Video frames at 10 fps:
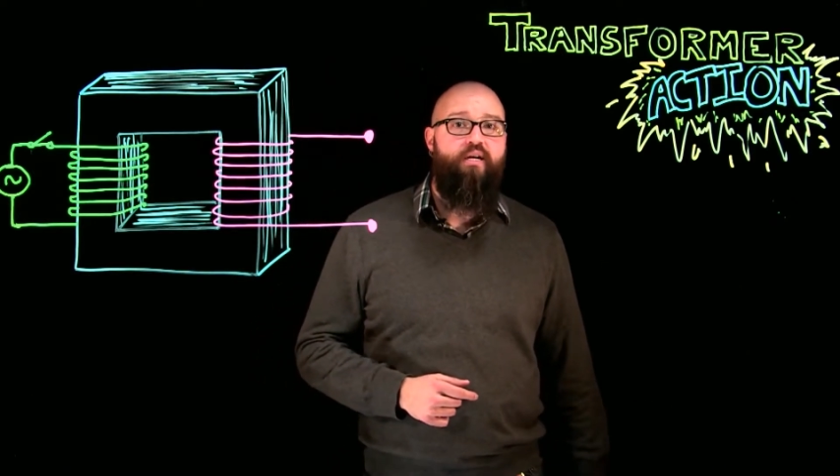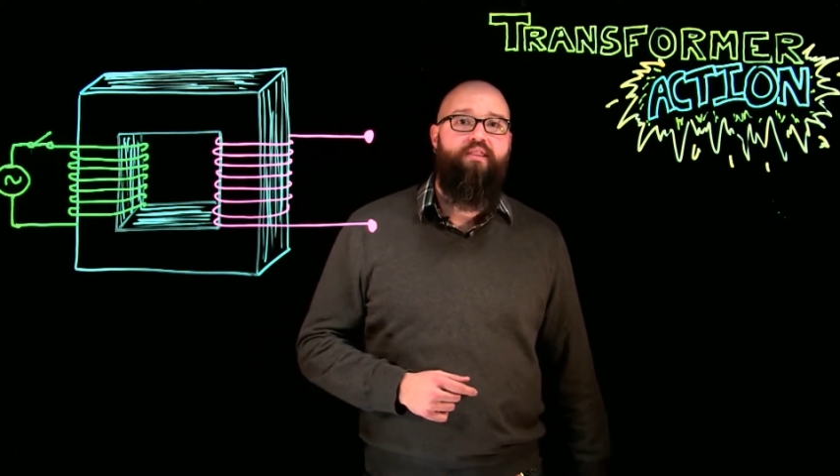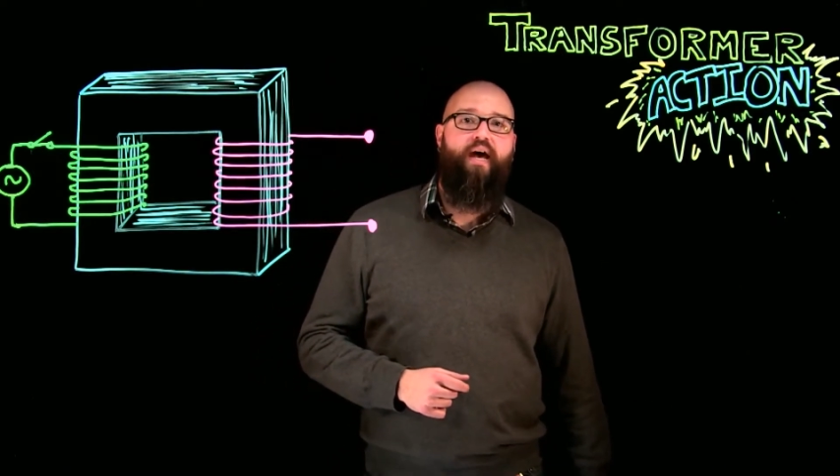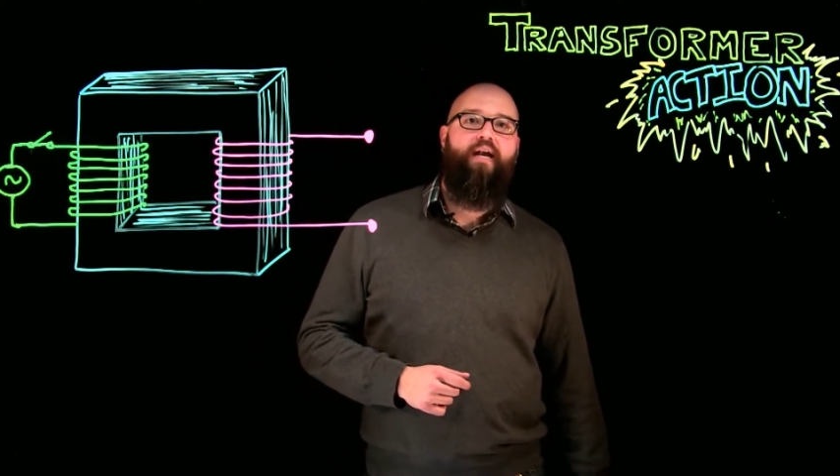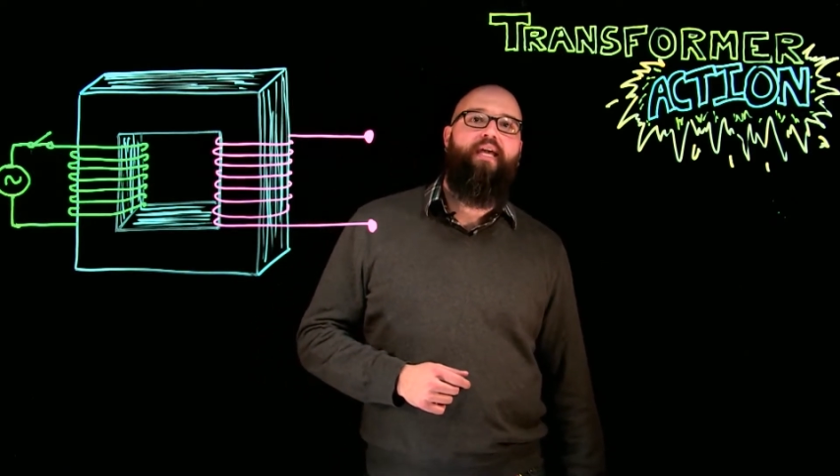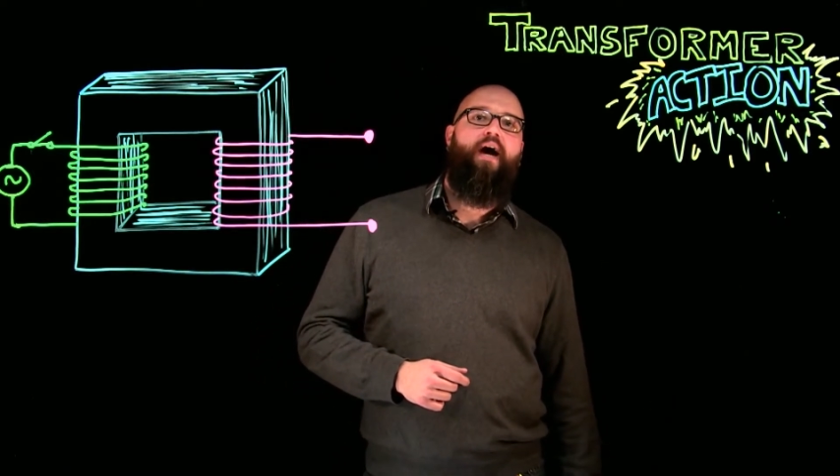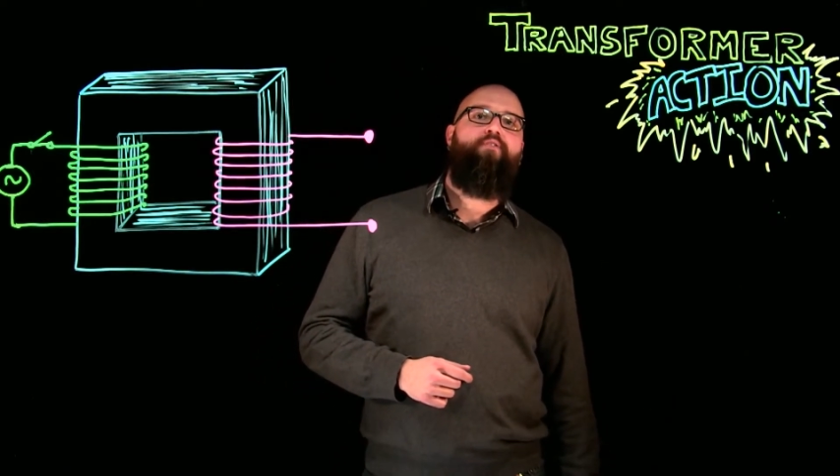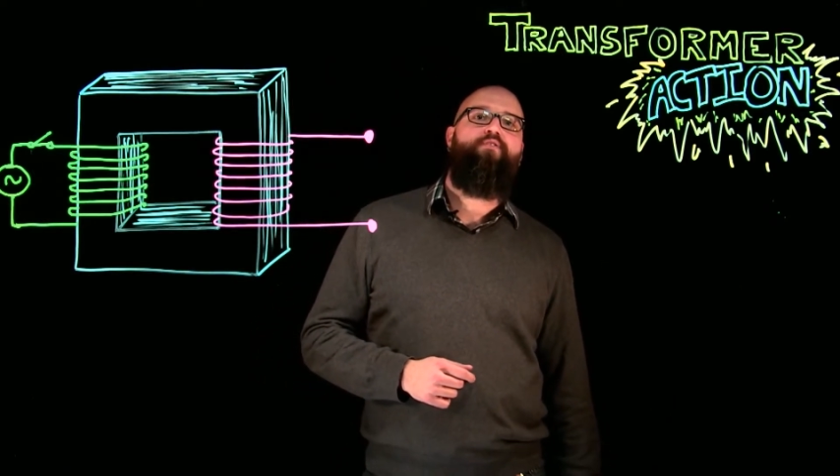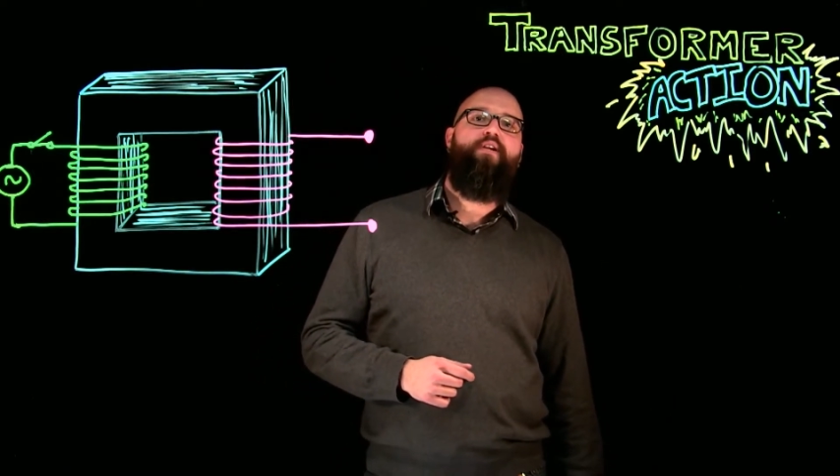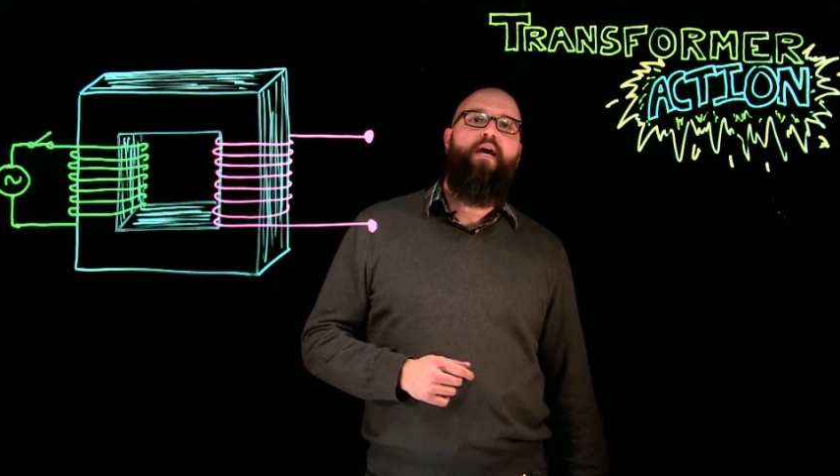That
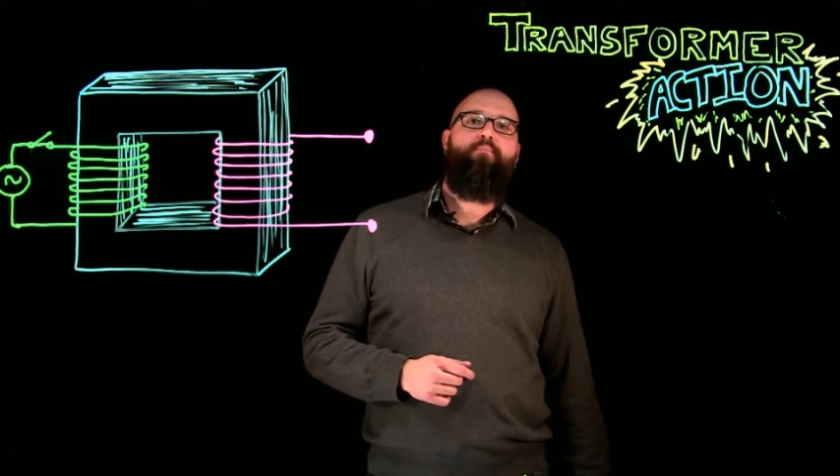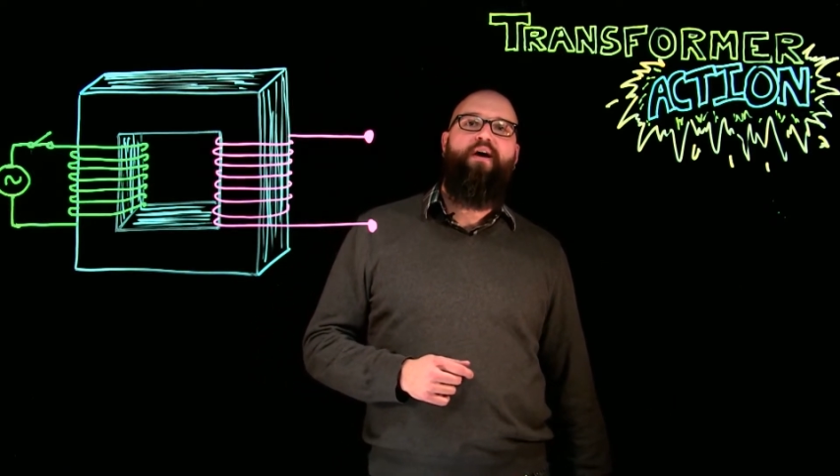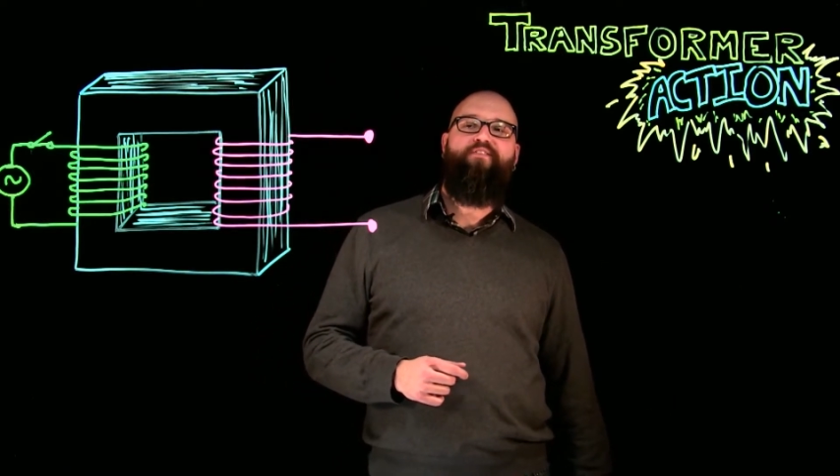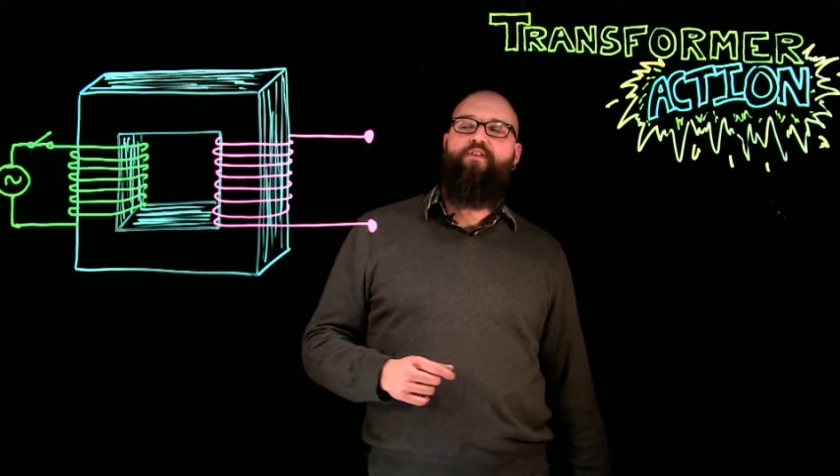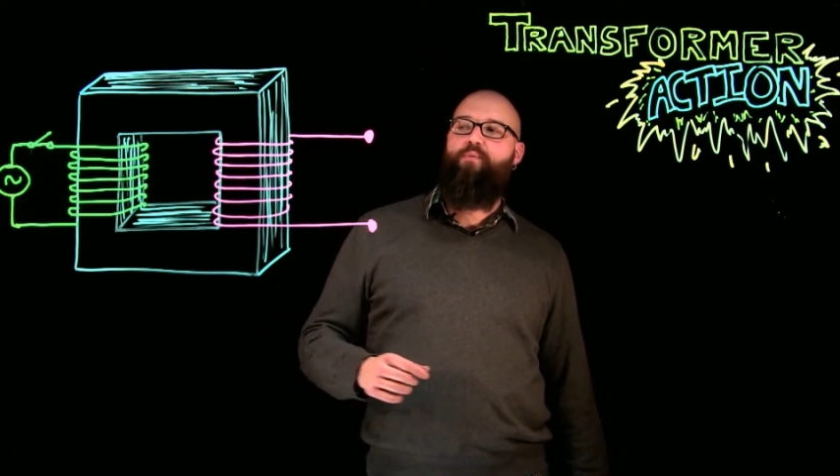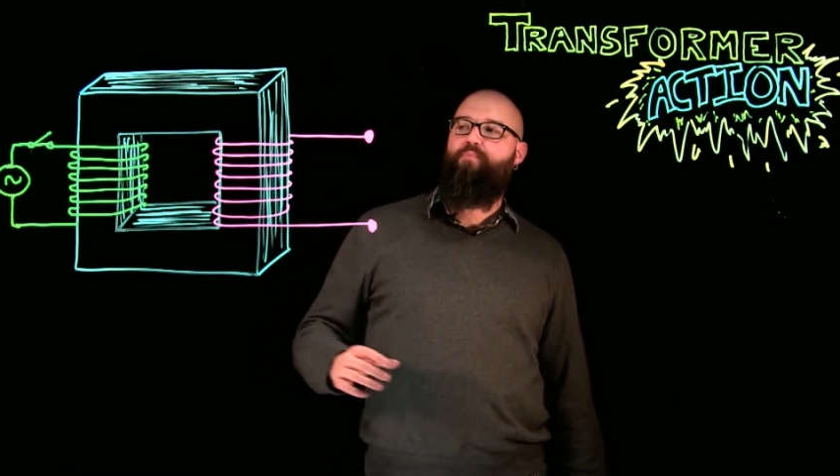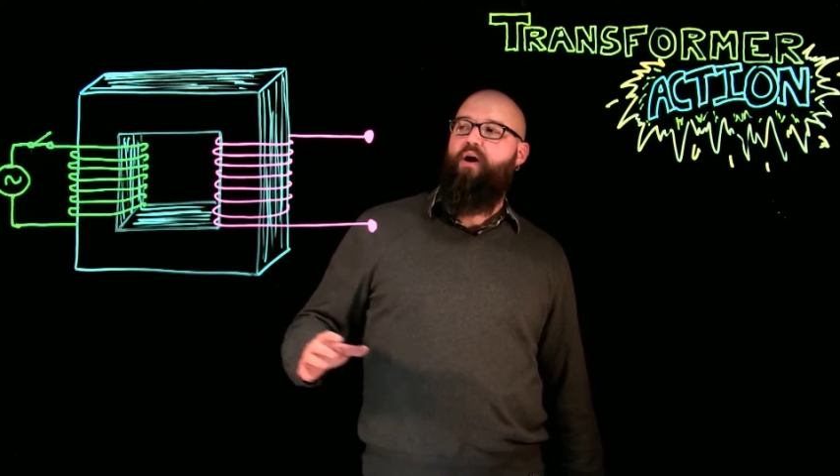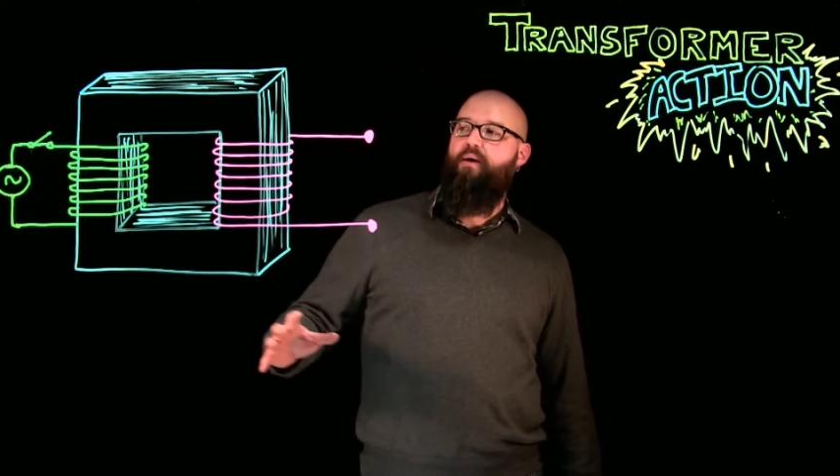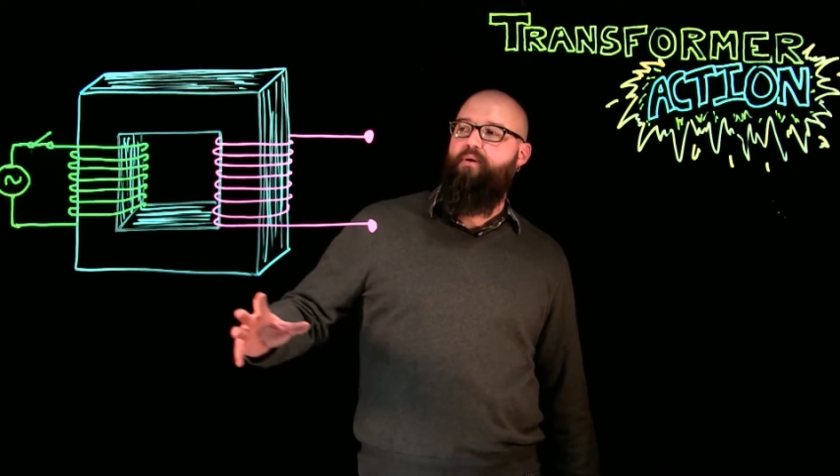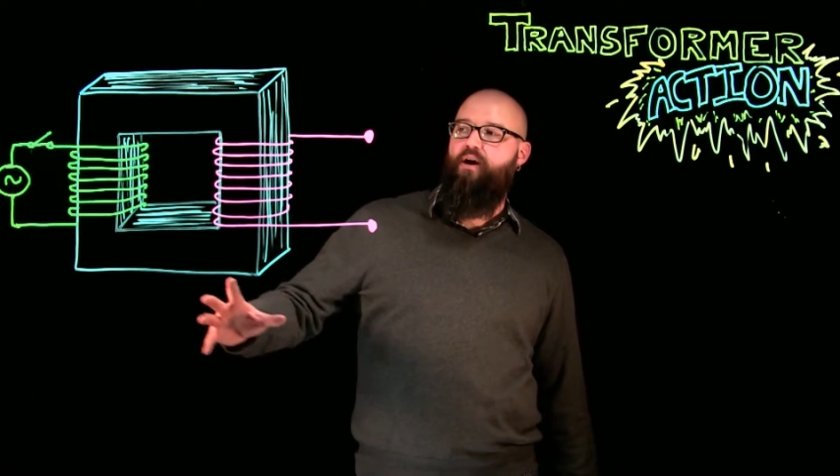counter E M F in the
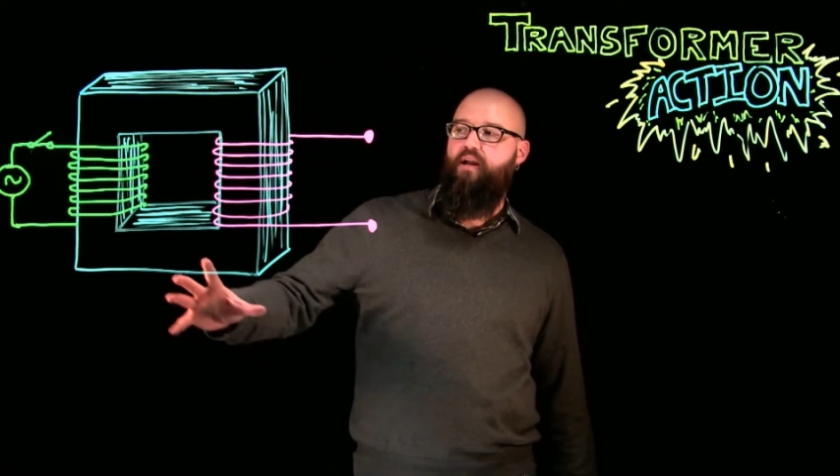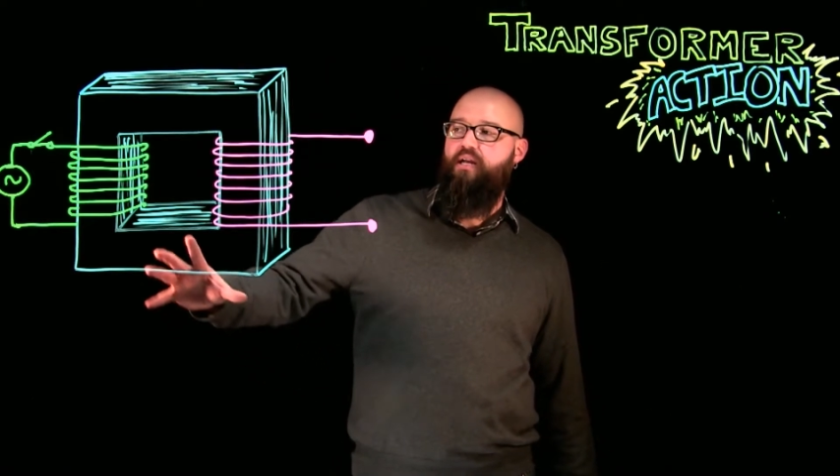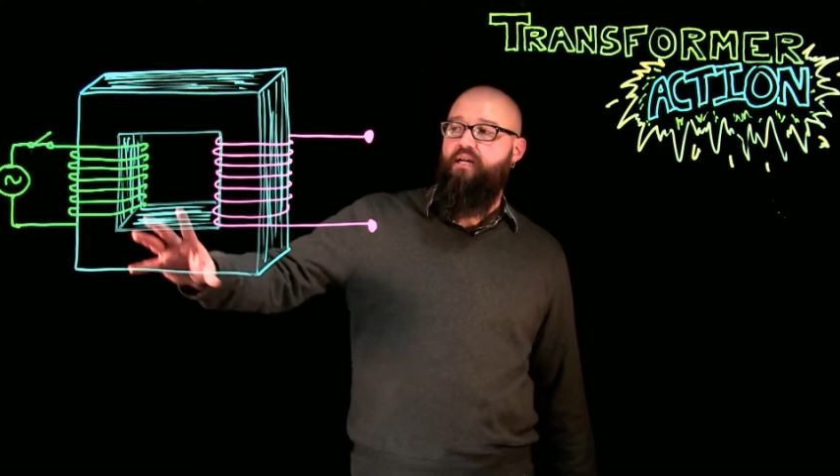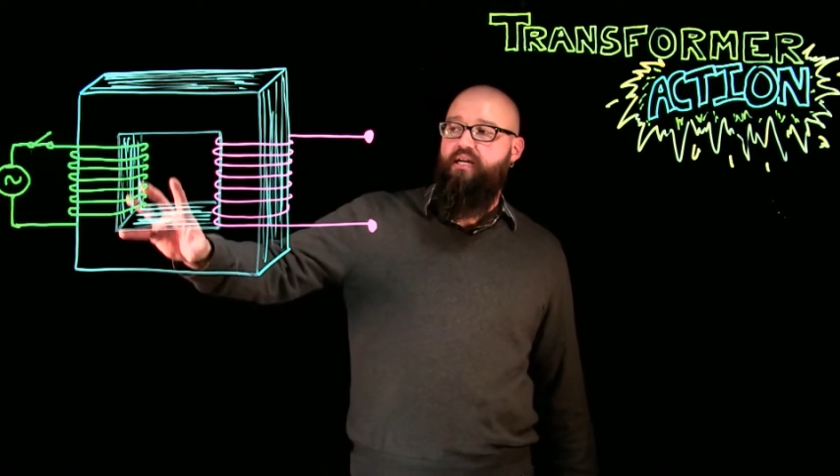primary